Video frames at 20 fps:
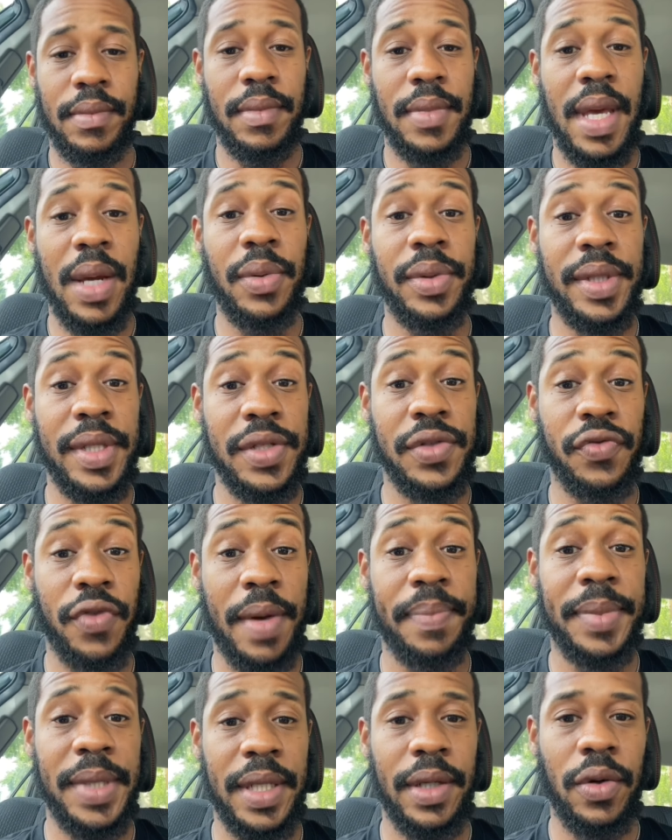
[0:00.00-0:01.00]
They were
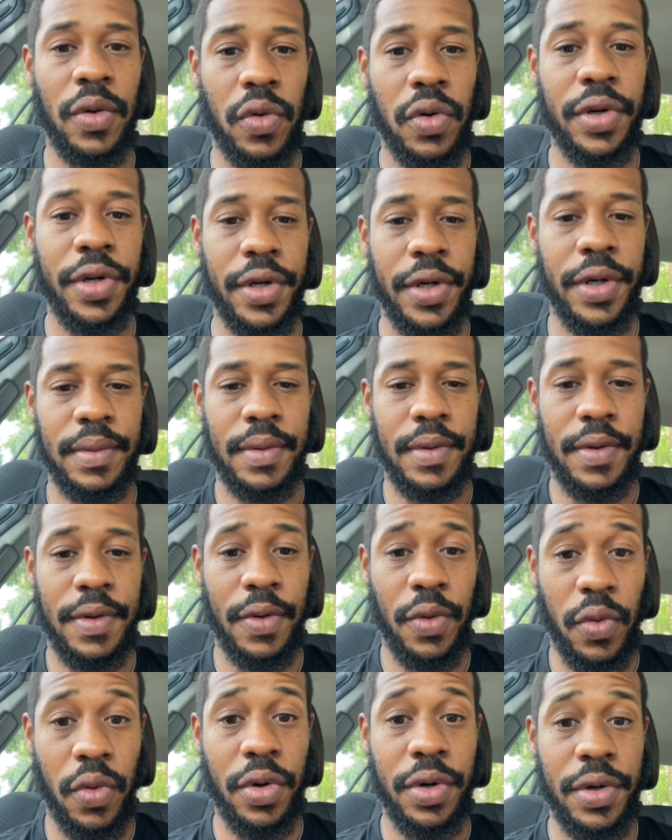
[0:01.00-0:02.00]
disrupting order, the
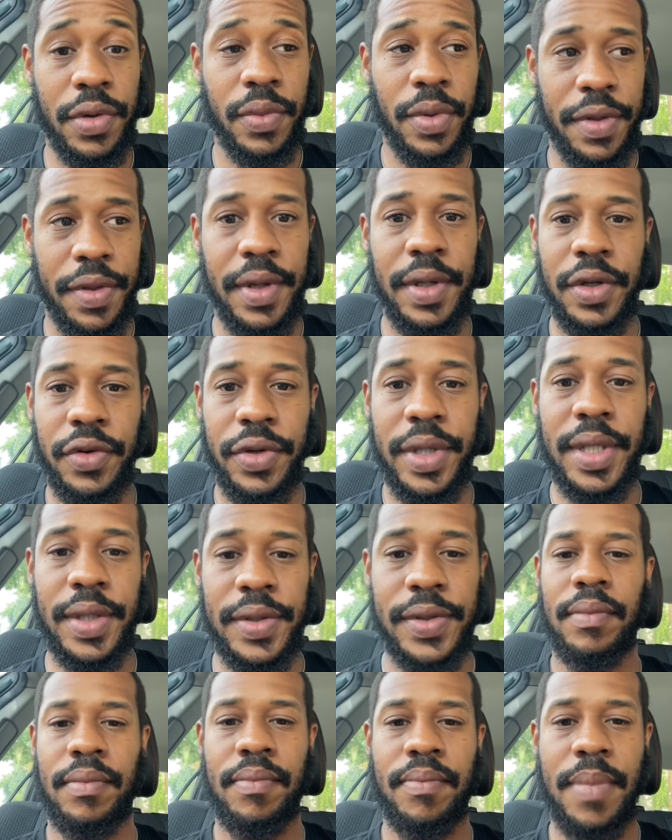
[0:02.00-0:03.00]
order within Greece.